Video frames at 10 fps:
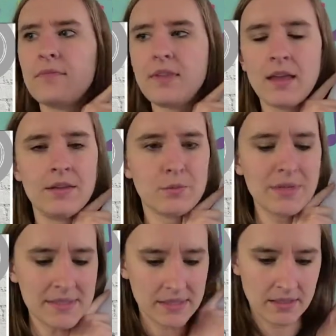And the
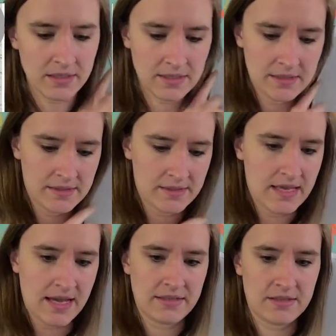reason is
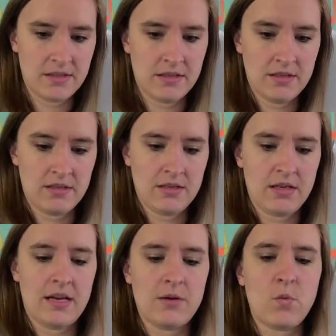that
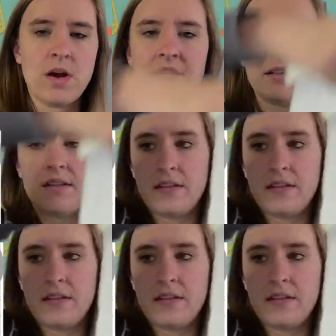I wanted the